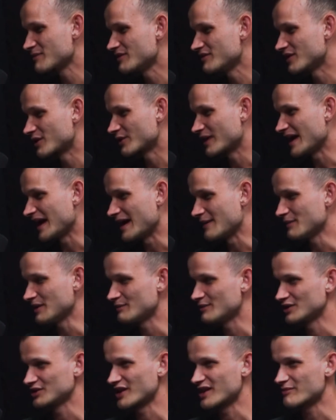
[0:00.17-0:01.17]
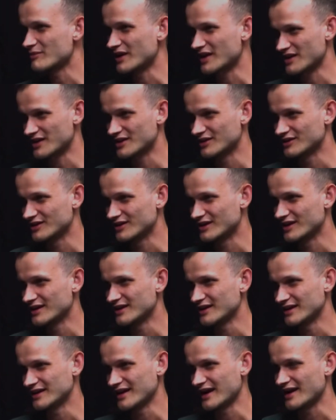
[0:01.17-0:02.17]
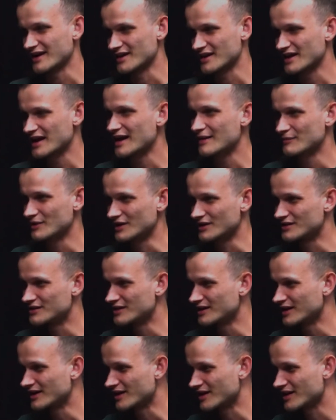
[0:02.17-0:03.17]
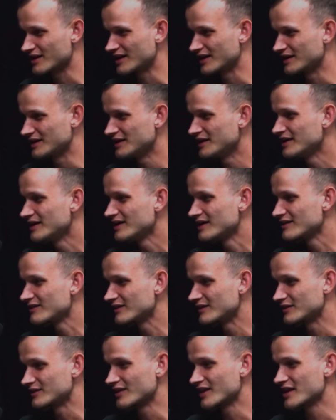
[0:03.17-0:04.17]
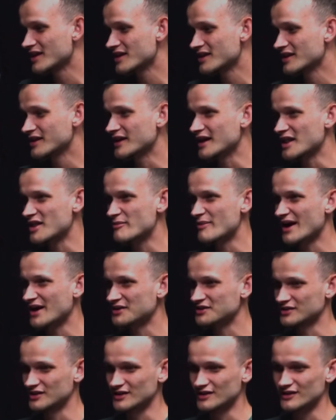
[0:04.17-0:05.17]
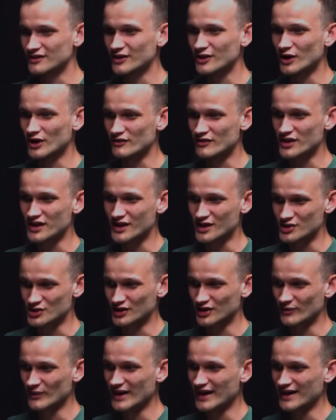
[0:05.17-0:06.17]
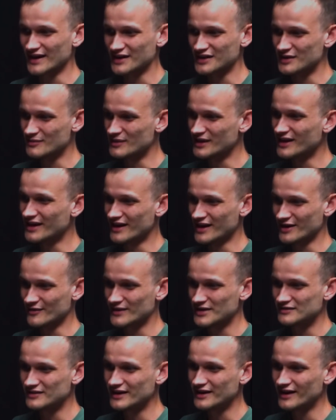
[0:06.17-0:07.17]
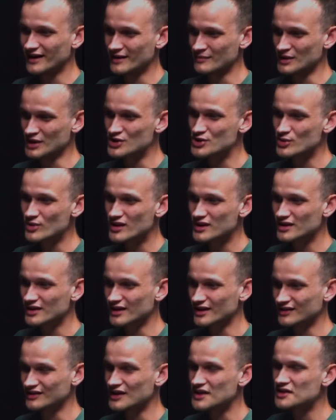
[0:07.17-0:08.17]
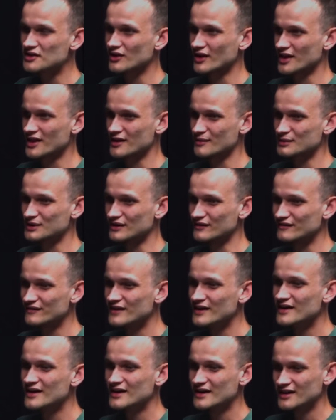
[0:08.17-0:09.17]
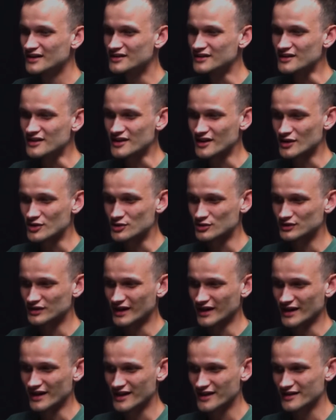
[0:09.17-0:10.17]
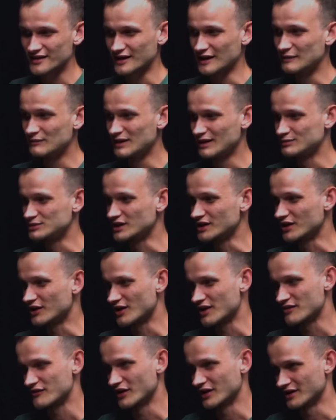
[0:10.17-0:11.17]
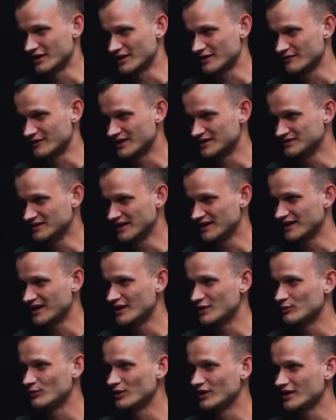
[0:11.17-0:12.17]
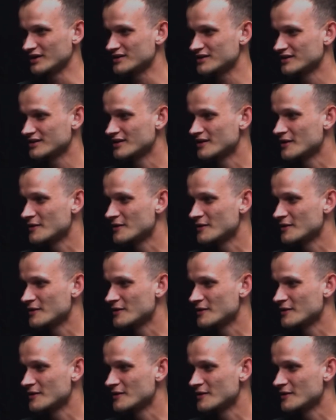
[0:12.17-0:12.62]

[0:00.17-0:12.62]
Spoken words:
me very happy about the space now that it has happened is that, I mean, this gets back to the conversation that we had at the beginning, right? Like, I'm interested in this concept of decentralized public goods funding, right? Like, I want